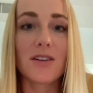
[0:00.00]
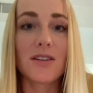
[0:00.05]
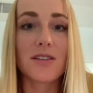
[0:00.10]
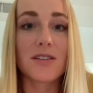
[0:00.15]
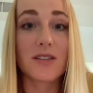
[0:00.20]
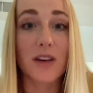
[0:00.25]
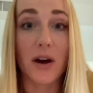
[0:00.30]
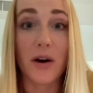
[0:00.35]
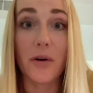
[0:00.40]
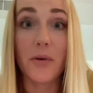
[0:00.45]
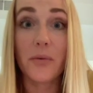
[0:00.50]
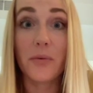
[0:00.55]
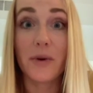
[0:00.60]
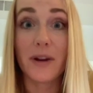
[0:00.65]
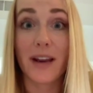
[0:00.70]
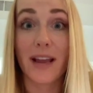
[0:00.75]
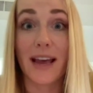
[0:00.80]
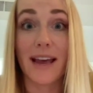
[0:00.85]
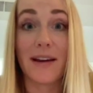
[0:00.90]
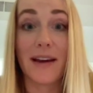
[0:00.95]
So
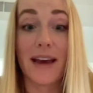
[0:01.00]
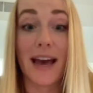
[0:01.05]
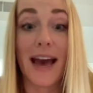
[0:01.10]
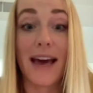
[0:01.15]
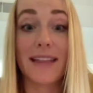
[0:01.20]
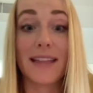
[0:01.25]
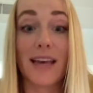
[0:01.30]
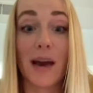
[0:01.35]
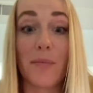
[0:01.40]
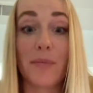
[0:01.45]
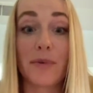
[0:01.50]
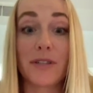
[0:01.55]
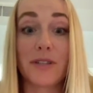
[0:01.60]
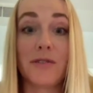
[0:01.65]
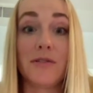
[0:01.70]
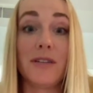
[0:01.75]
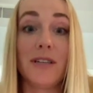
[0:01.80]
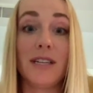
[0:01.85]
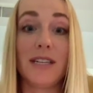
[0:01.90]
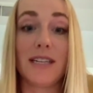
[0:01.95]
when I had the
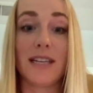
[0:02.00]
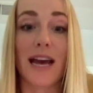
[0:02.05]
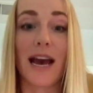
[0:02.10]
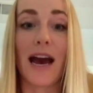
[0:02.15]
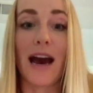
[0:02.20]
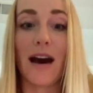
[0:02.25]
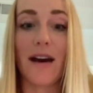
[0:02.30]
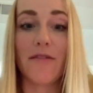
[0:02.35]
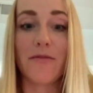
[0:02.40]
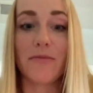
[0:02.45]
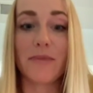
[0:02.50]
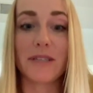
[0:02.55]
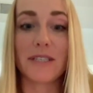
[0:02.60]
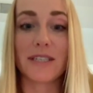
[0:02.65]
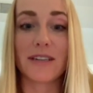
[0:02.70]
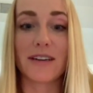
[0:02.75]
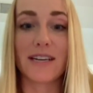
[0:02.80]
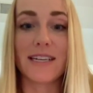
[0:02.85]
opportunity to have Mr.